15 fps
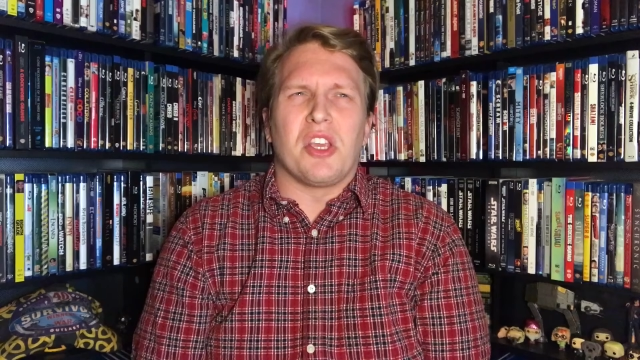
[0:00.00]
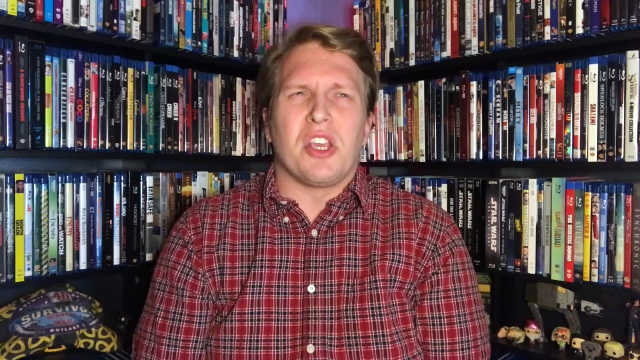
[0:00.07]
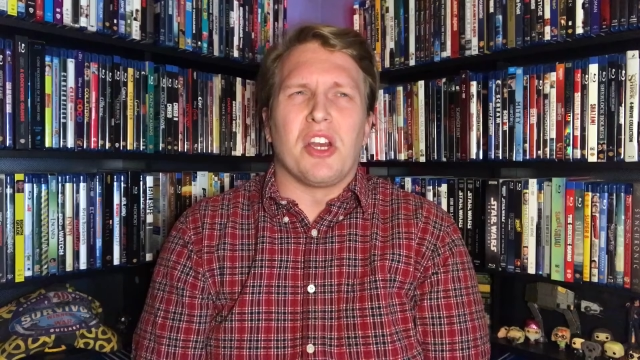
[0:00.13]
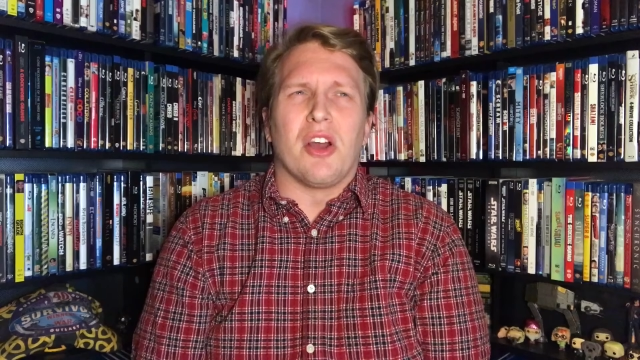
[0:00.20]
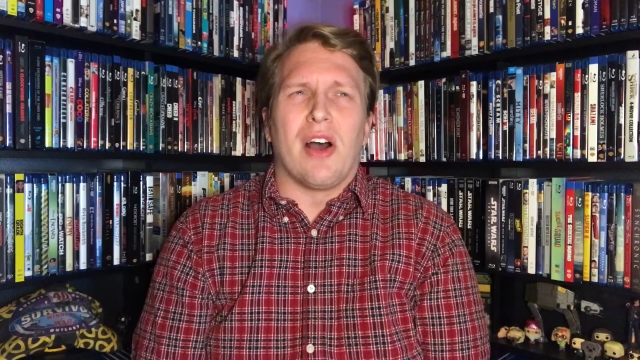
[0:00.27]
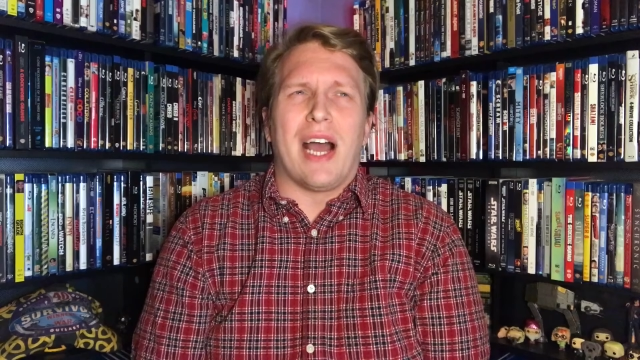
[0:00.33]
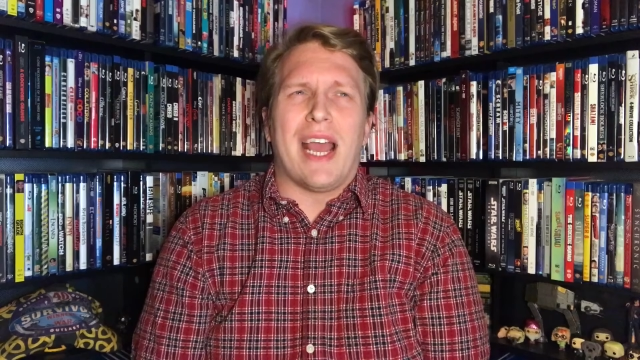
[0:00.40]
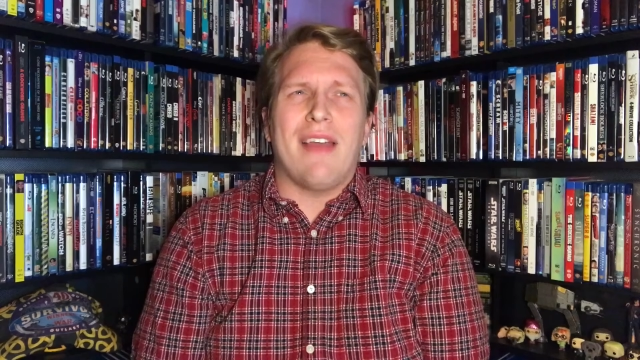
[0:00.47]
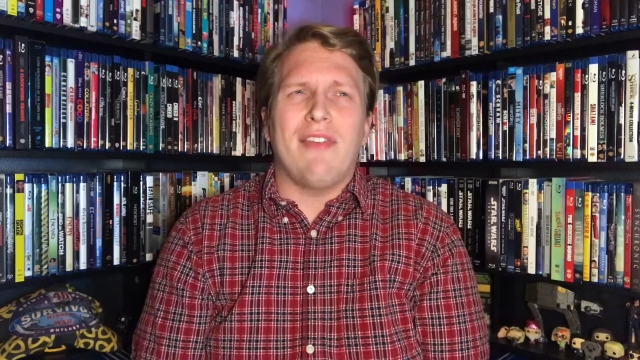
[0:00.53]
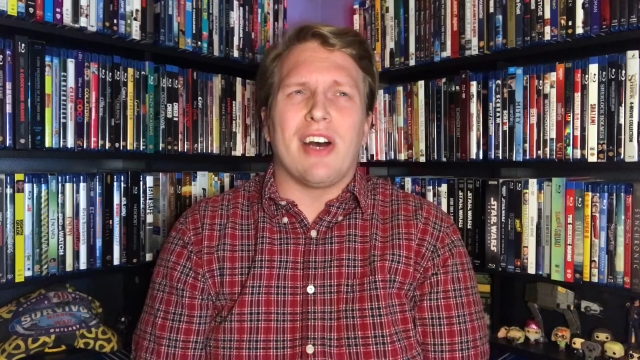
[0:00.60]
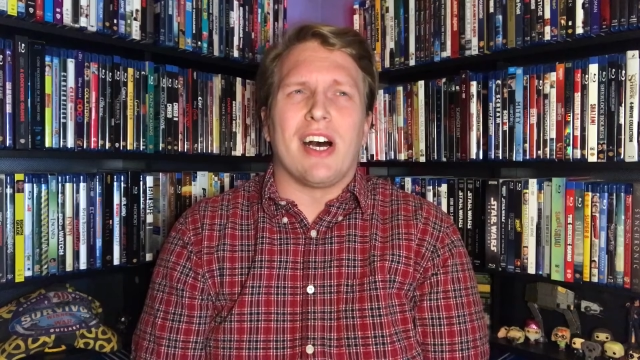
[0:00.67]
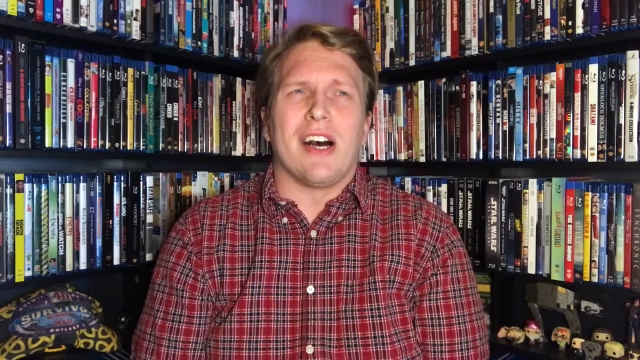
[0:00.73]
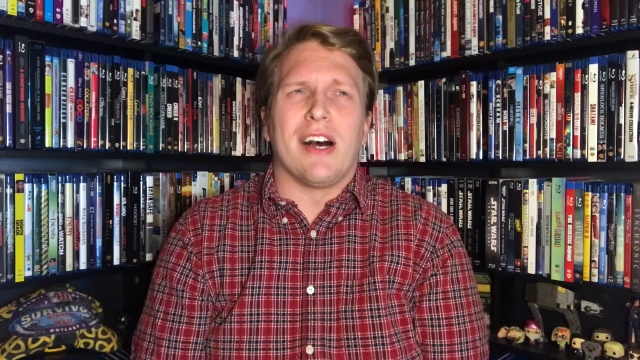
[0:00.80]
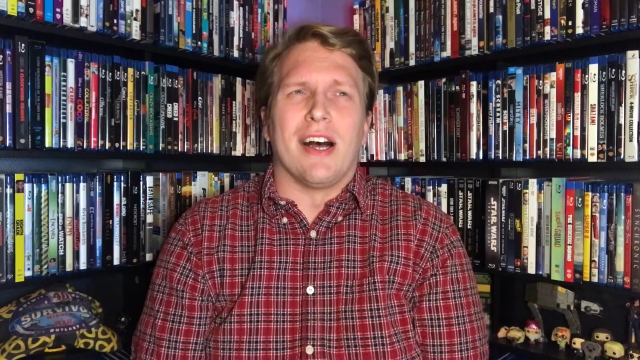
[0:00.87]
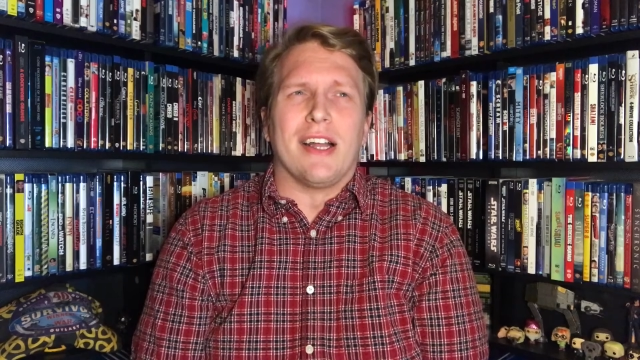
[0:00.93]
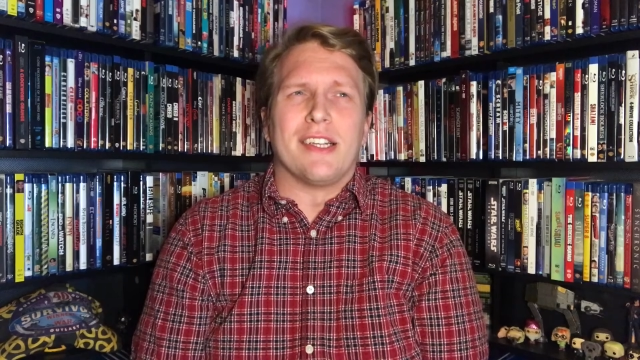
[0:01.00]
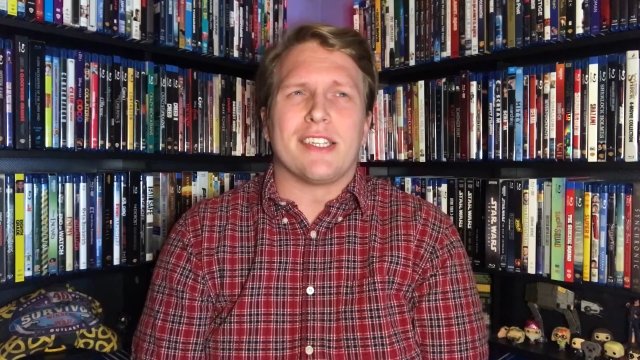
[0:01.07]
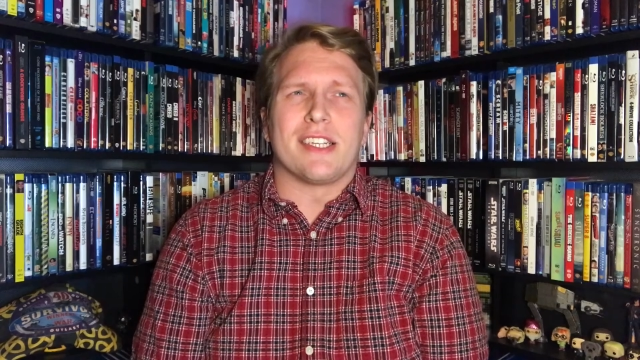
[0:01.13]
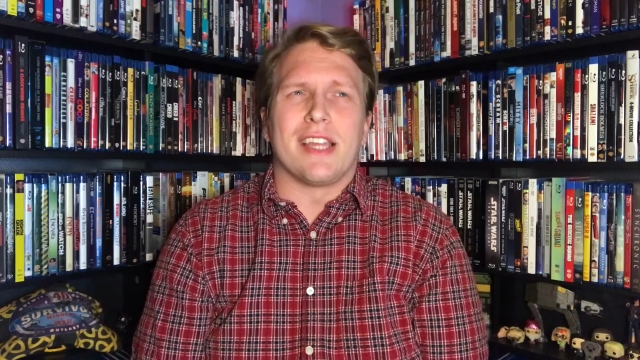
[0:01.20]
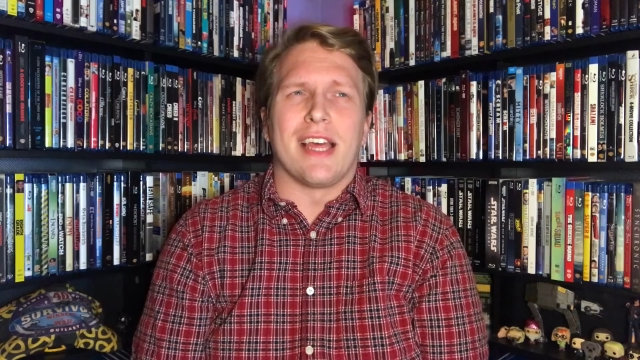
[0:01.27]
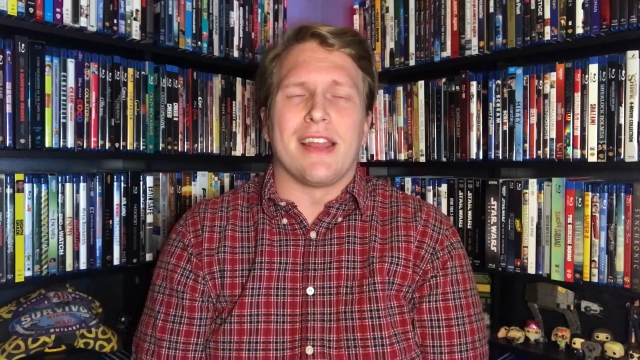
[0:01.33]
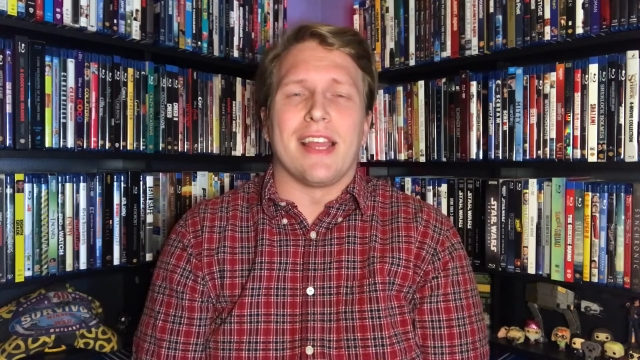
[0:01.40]
You know, I have a
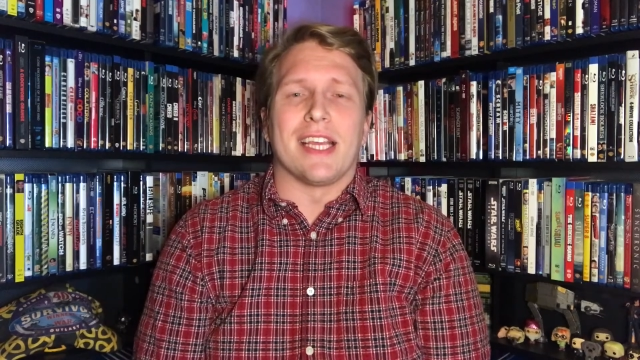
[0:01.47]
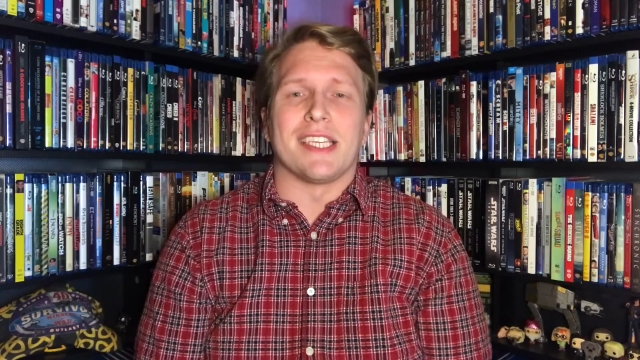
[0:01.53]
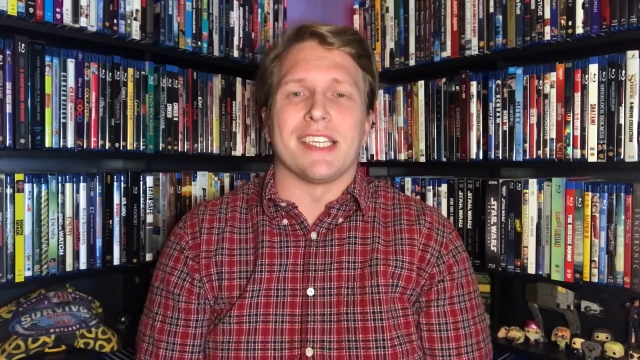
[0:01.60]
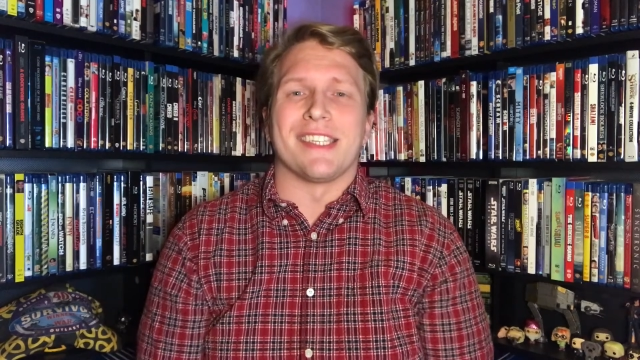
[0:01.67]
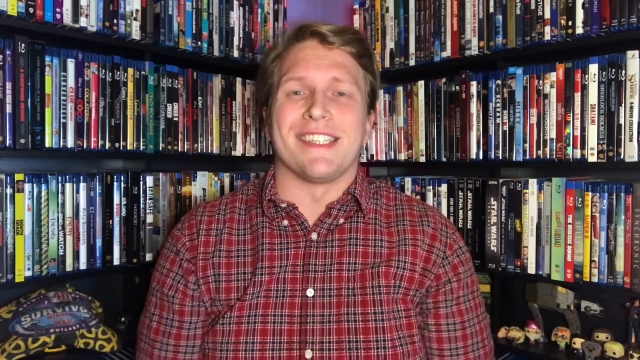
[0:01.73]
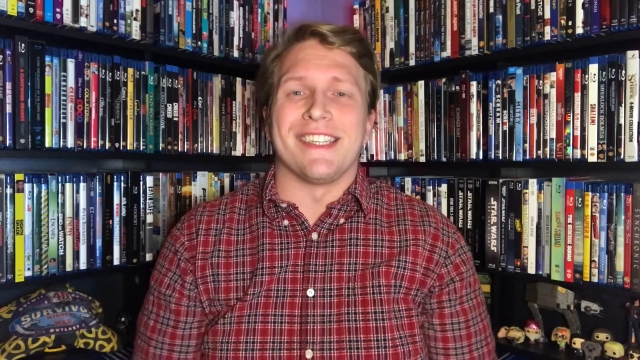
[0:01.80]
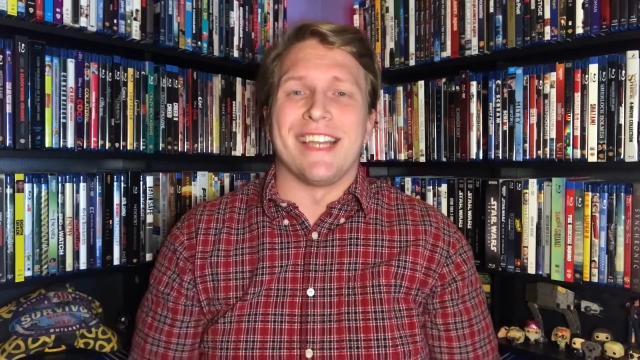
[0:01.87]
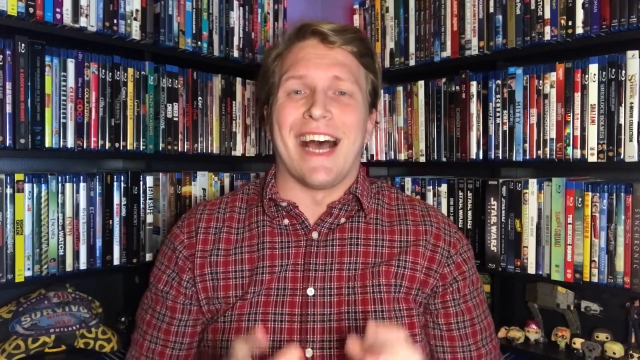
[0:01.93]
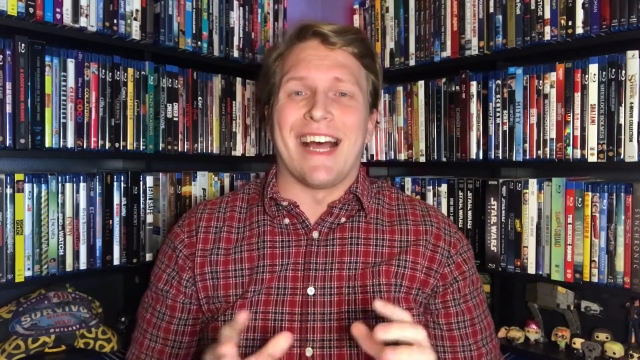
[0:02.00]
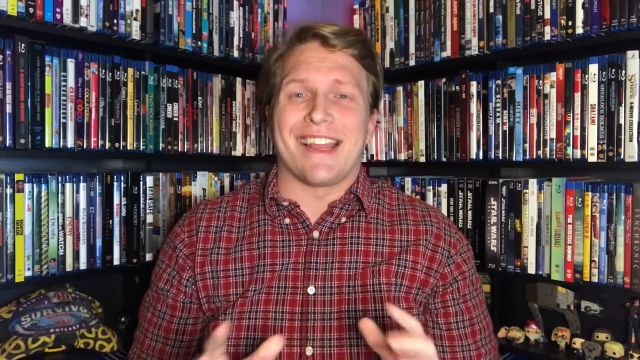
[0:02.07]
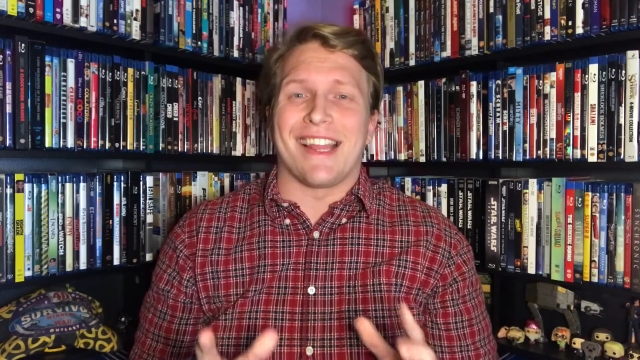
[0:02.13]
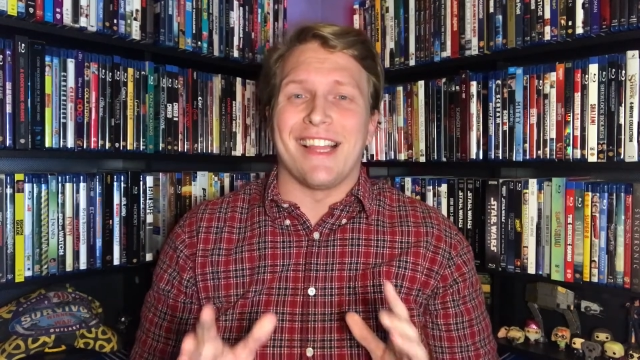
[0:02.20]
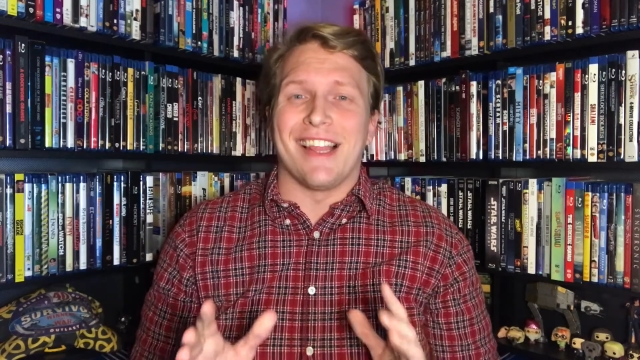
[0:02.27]
hunch that this is not